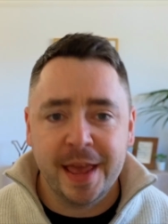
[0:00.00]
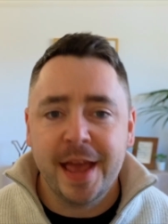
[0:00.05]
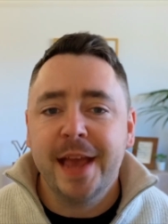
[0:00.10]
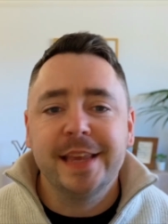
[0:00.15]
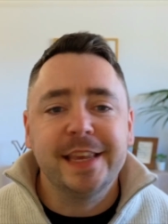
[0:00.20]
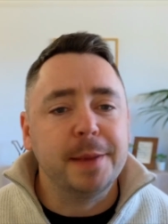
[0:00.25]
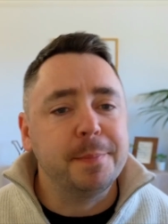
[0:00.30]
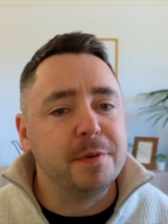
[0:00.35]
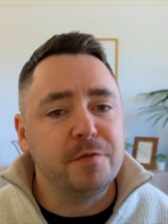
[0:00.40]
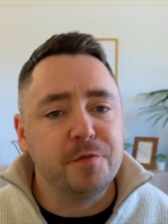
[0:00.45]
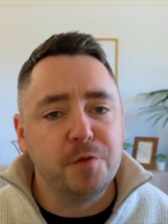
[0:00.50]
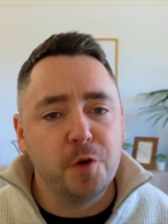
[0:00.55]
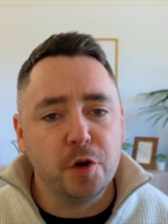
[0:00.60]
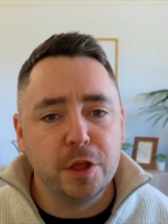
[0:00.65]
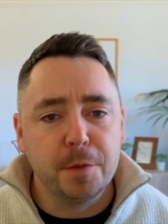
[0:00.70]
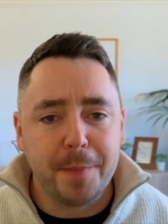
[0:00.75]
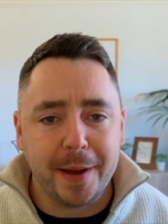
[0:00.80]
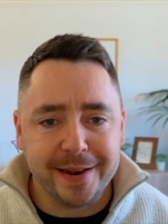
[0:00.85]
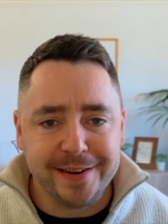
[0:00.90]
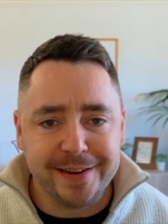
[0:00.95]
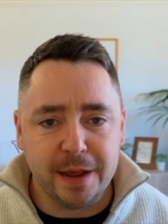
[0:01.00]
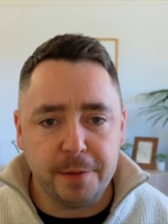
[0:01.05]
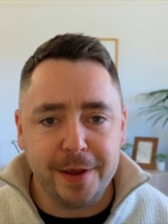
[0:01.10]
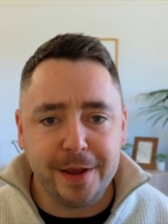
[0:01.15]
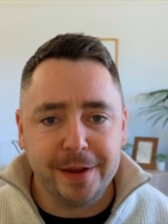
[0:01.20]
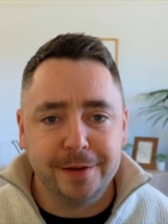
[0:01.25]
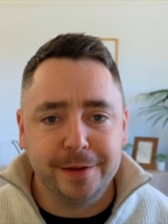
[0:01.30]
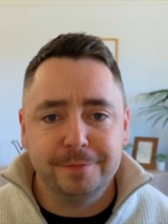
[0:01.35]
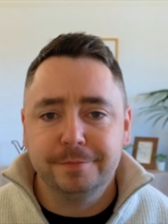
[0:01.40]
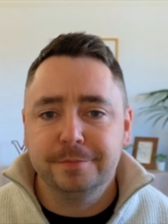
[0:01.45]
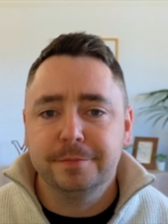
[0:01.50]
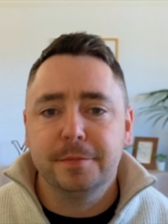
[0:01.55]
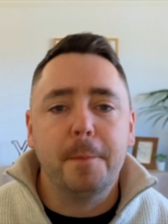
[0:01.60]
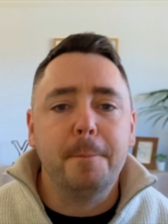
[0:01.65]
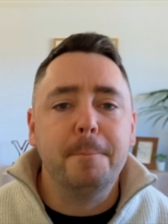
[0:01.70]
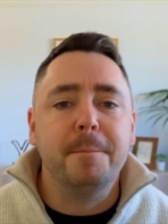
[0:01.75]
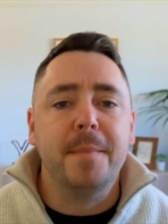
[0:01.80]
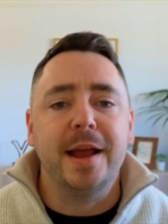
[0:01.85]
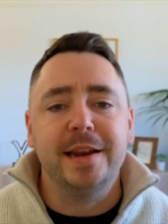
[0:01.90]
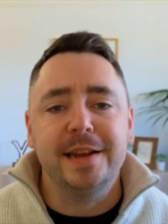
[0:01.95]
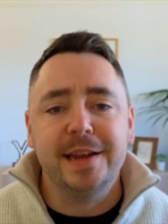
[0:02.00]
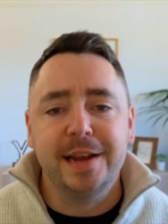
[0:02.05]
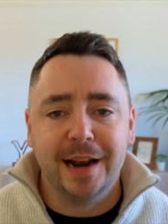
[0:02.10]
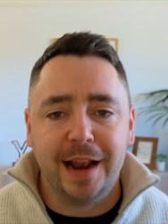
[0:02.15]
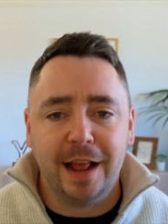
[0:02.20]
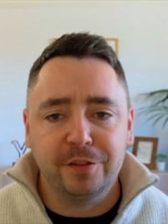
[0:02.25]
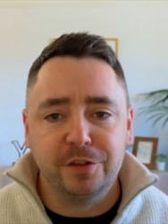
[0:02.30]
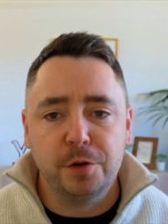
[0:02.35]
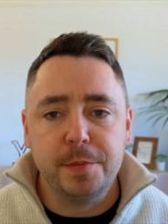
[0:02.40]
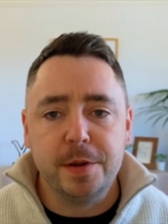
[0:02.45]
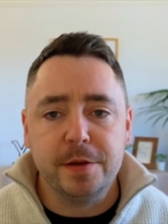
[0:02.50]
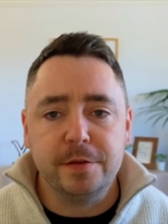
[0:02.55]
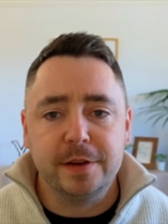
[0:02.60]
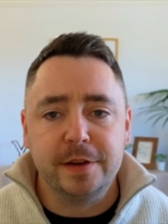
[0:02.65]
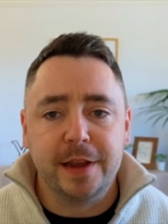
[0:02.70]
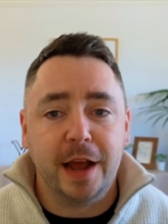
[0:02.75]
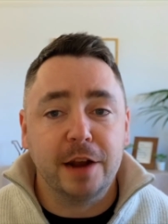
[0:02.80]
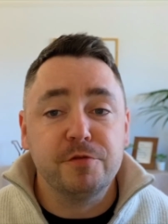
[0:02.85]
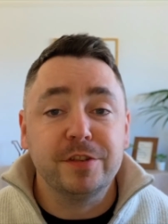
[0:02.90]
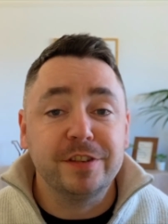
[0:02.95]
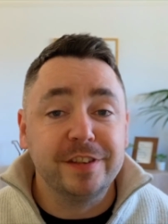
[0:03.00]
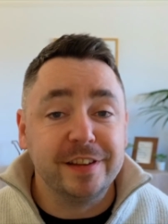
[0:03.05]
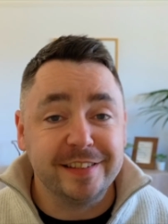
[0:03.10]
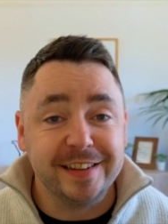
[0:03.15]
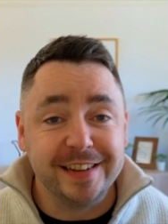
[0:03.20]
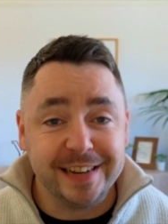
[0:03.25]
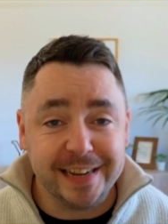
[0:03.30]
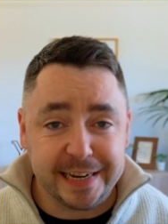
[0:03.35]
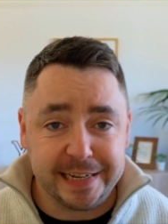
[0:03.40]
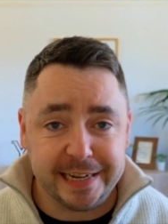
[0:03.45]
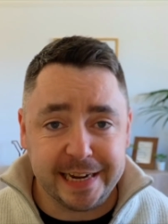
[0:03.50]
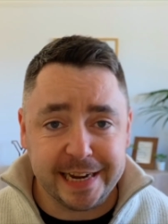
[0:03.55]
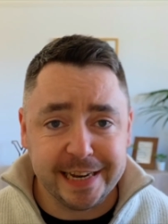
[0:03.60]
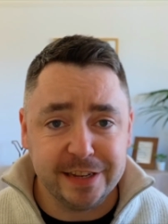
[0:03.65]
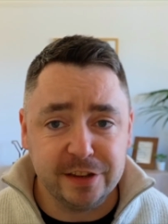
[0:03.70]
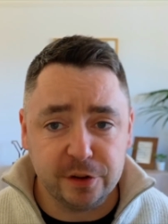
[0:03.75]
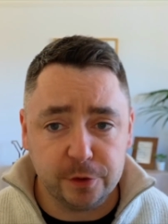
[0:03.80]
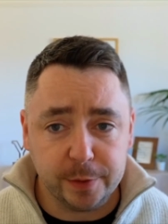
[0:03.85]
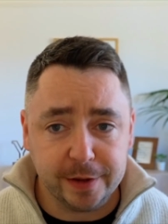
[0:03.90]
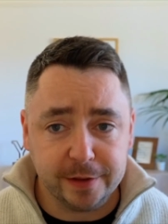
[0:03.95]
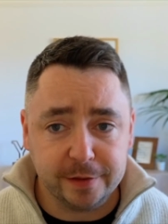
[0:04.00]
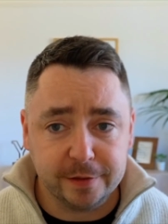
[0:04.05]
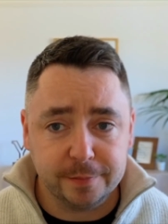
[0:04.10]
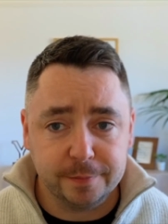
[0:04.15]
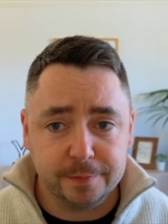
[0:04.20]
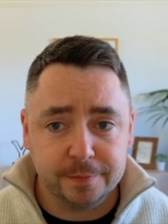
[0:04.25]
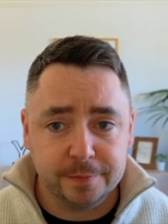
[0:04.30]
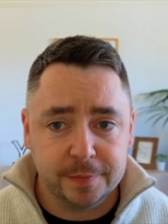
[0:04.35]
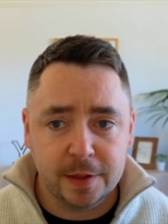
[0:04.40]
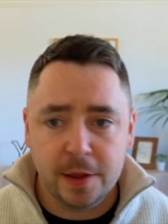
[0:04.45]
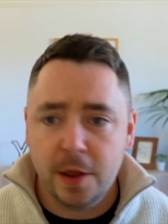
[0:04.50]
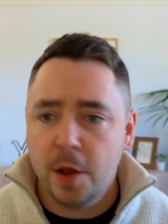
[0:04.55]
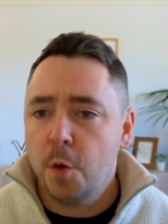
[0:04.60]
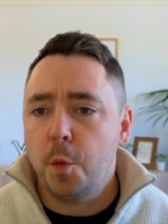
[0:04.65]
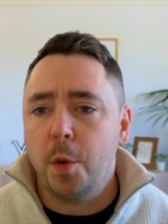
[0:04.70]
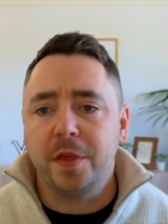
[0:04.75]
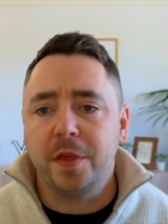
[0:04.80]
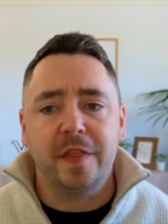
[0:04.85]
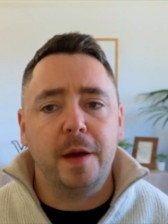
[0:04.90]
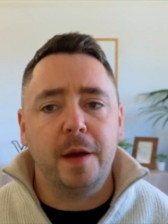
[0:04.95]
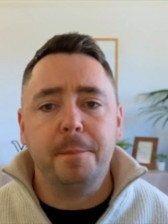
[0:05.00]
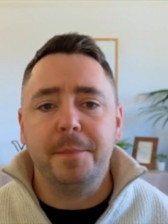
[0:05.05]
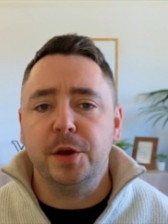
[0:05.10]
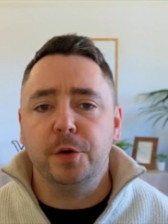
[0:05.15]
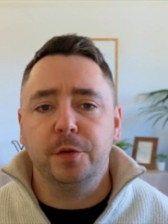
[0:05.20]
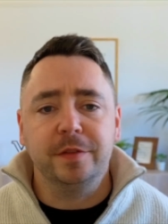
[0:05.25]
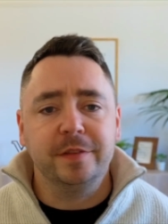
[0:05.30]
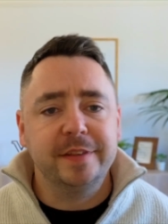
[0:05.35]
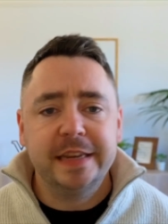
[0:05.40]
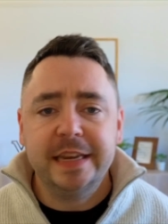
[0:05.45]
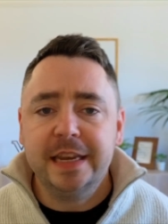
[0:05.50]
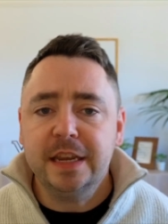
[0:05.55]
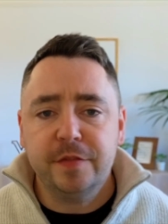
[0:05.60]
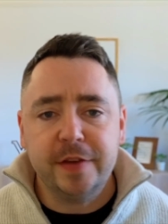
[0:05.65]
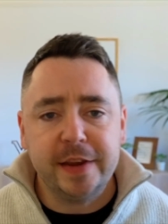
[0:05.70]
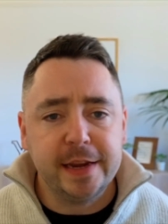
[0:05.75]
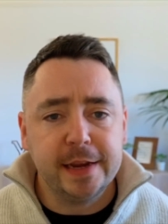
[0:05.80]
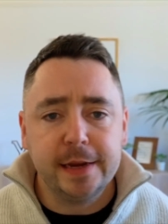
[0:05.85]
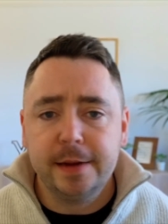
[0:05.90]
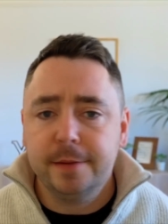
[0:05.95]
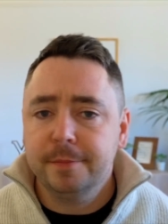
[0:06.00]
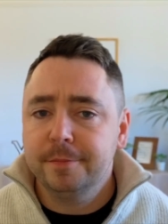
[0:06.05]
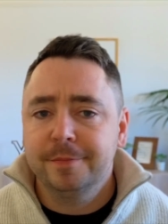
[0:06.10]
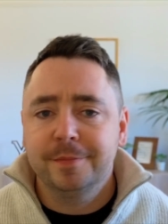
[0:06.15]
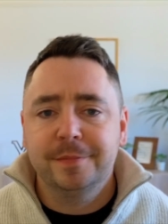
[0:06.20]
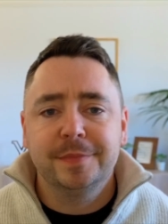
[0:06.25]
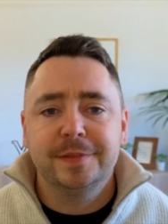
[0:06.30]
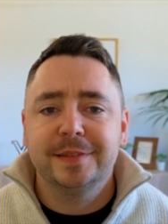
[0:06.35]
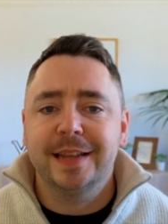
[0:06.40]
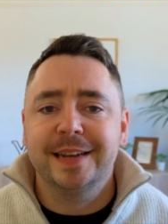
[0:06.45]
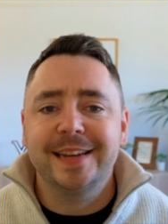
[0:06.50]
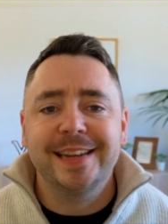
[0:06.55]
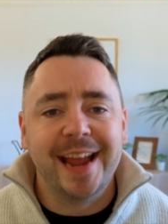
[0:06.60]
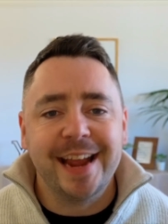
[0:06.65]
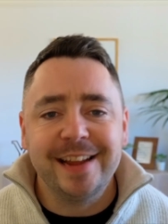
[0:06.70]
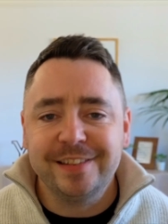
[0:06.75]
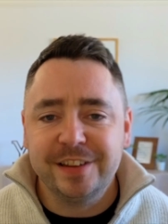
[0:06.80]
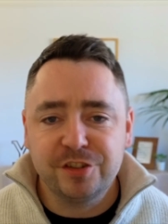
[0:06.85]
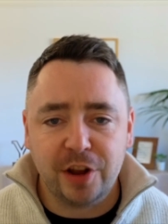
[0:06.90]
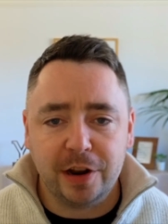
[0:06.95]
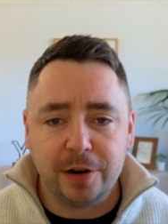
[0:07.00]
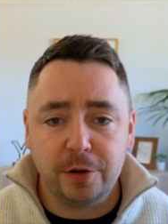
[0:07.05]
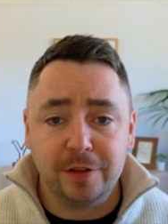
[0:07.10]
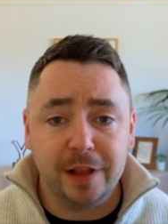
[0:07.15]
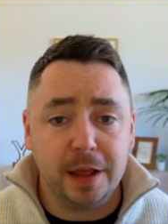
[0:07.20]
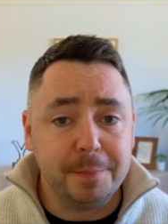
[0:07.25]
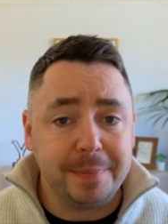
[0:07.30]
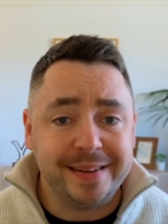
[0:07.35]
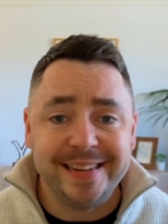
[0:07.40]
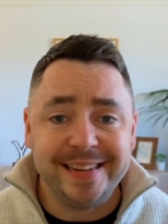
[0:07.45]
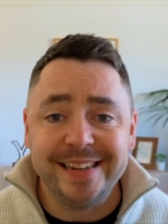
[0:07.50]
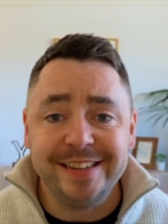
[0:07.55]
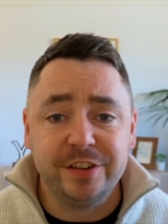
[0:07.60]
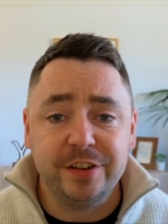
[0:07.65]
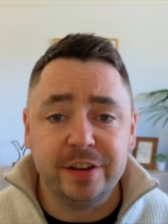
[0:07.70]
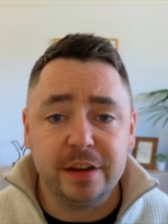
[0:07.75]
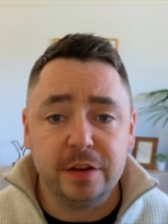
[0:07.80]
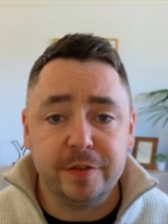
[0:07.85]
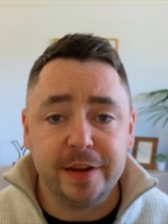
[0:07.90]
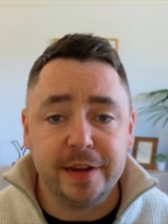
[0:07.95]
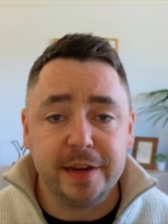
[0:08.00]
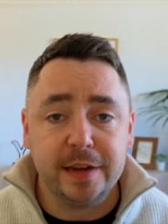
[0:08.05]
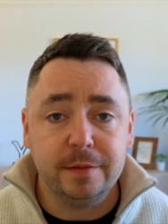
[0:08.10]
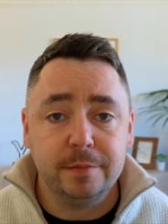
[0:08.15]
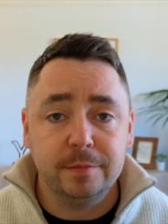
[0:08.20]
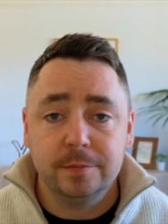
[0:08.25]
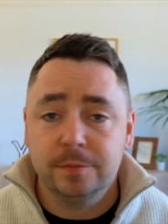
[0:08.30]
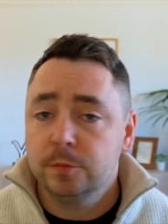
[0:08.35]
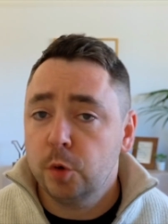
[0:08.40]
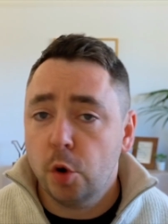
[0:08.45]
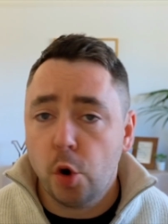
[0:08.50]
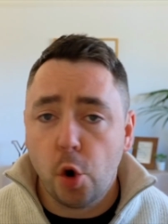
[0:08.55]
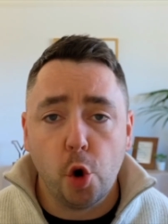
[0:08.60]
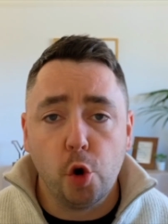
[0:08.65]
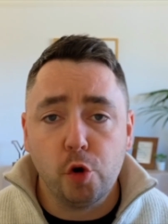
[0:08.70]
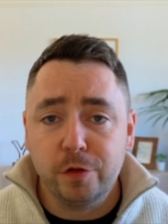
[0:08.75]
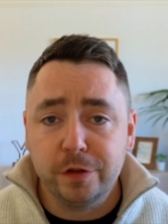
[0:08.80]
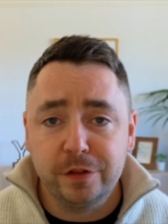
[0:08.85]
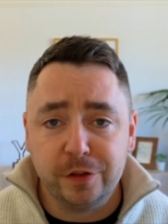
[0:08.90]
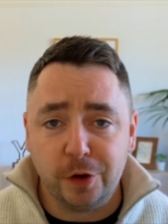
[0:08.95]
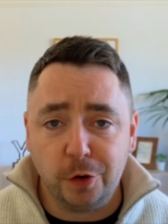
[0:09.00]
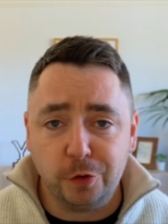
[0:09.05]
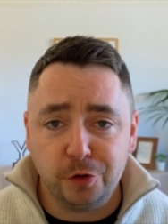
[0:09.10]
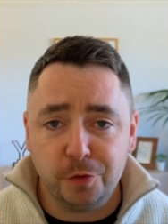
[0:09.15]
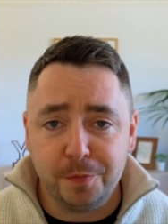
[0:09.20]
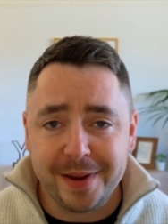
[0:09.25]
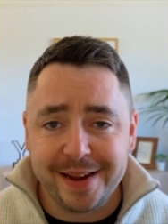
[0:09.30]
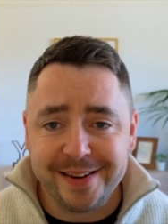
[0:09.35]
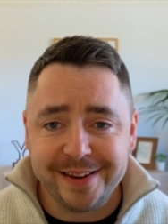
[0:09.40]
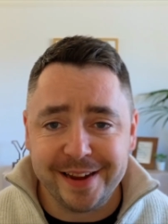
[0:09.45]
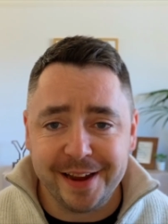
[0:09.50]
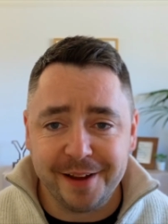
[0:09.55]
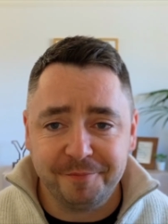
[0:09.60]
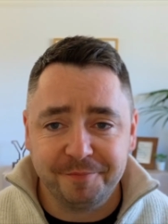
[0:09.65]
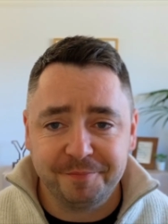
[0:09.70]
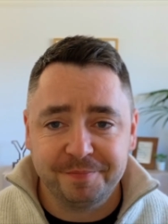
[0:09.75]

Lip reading: Yet before the pandemic, many in classical music had resisted leaning into it, whether that be on TV, dedicated channels like Medici TV, or on social media.